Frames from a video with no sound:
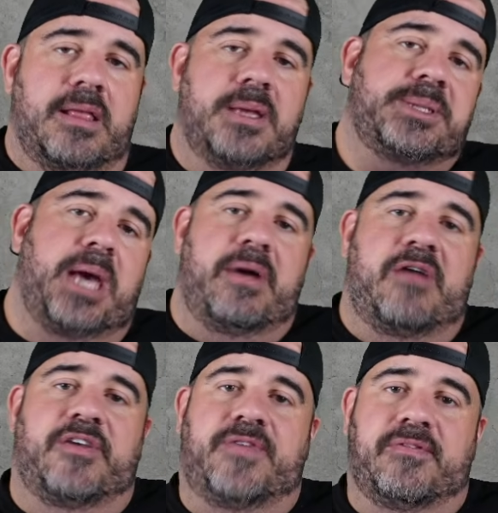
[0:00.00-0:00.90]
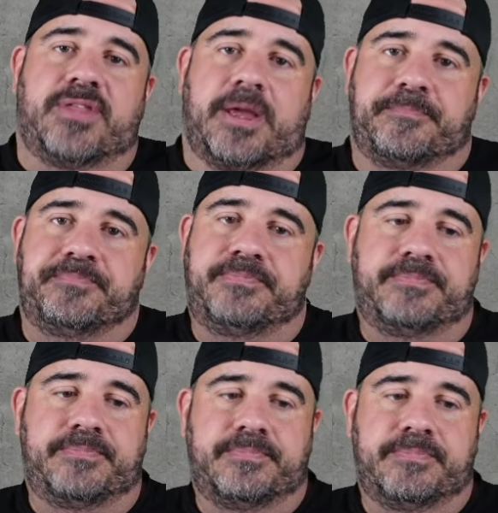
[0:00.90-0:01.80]
Let's talk about race everything.
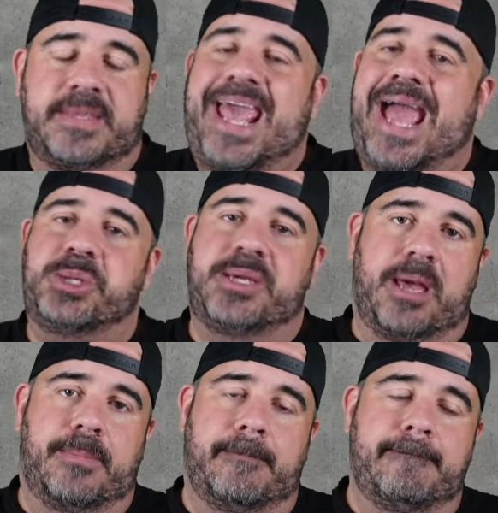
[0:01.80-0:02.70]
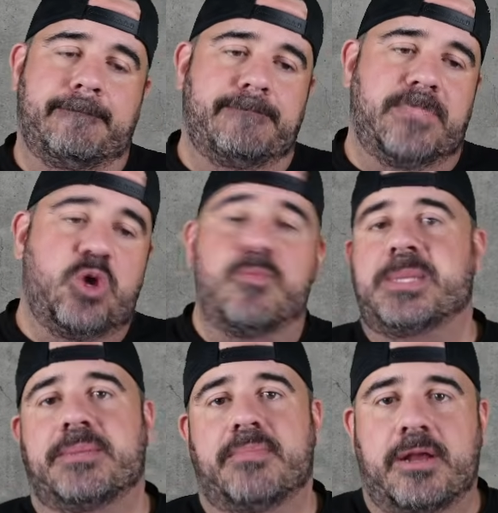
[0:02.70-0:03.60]
Cashing out. You
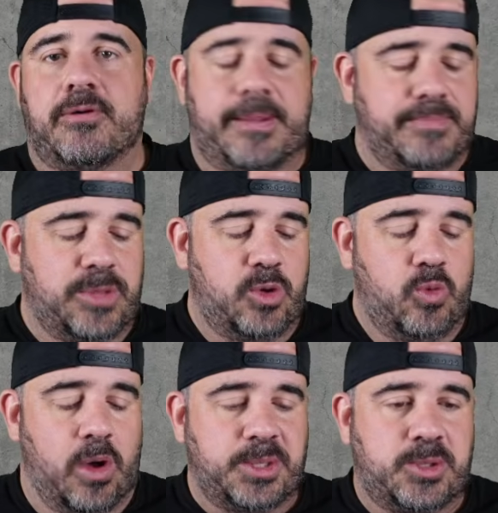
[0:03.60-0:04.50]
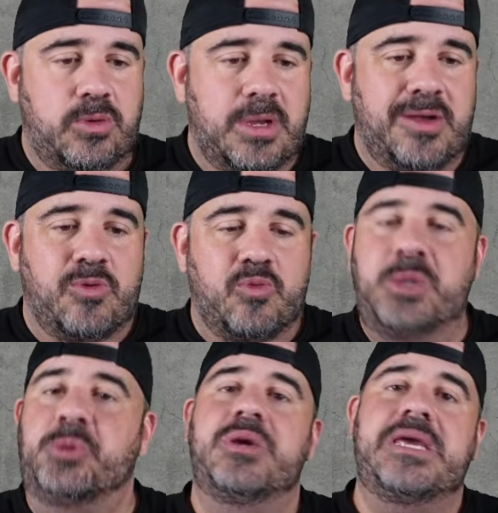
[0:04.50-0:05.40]
made some money, right? You want to
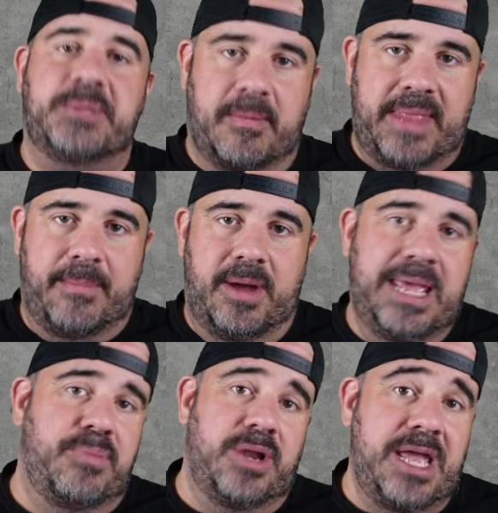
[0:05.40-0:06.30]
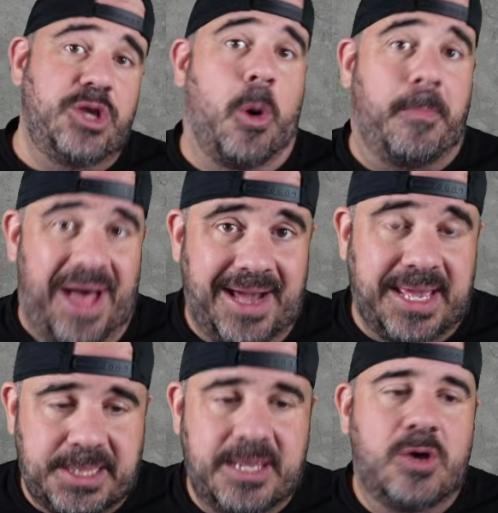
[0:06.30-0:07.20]
retrieve some of that money and put it in your
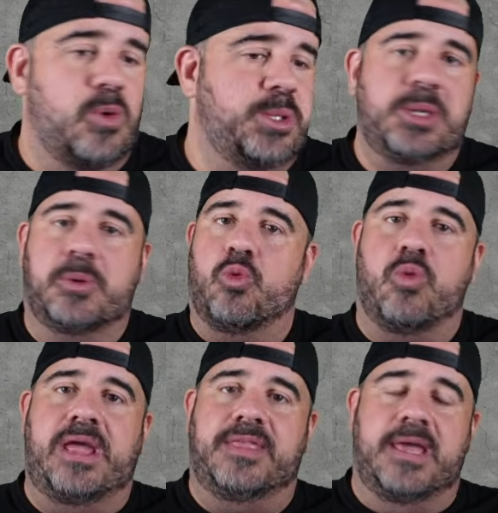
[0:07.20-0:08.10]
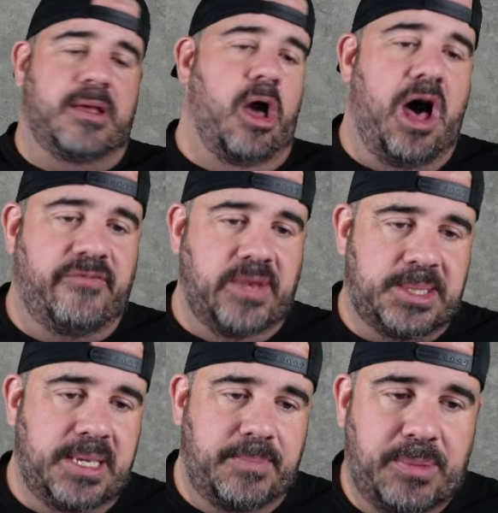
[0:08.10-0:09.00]
pocket, which is a great thing,
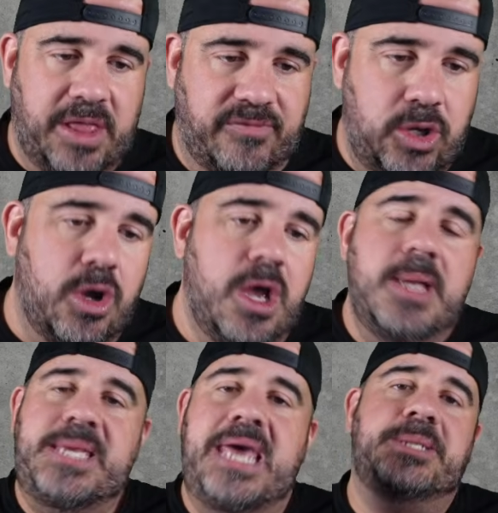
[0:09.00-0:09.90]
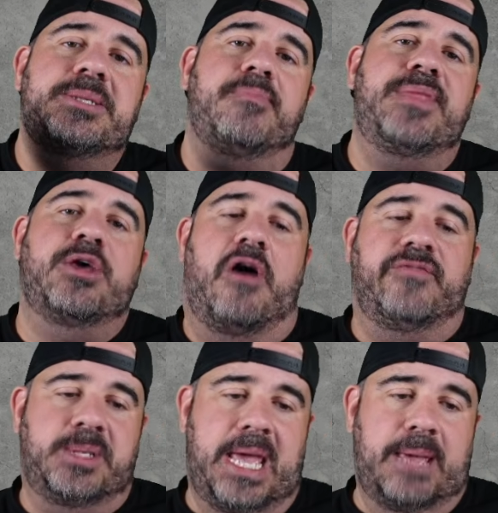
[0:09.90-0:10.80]
obvious thing people love to do. Take something off
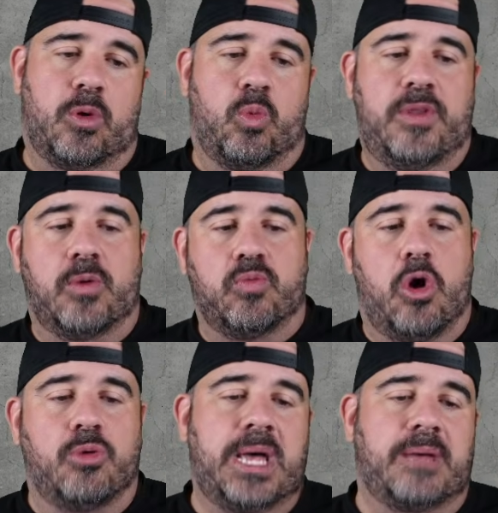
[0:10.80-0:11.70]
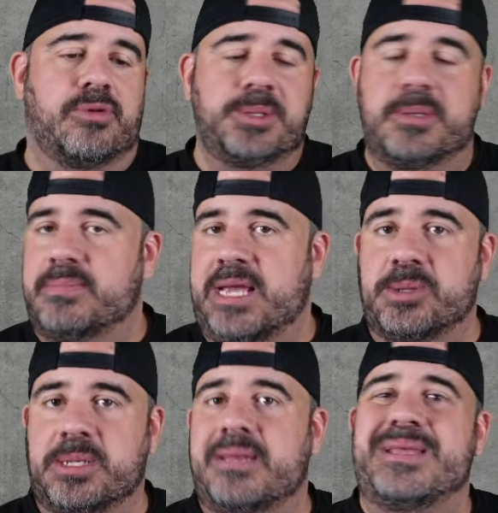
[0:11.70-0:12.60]
the table. When the roll doubles,
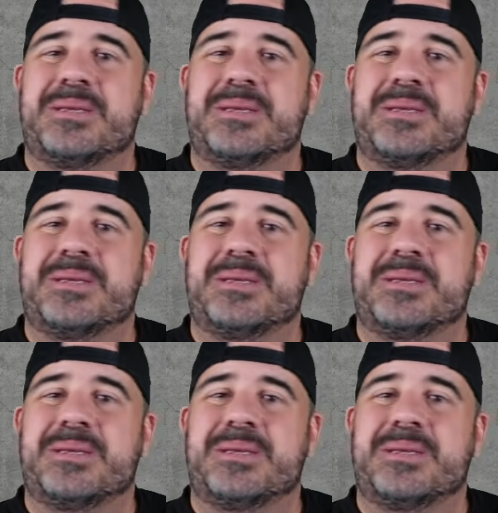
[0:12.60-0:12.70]
here's a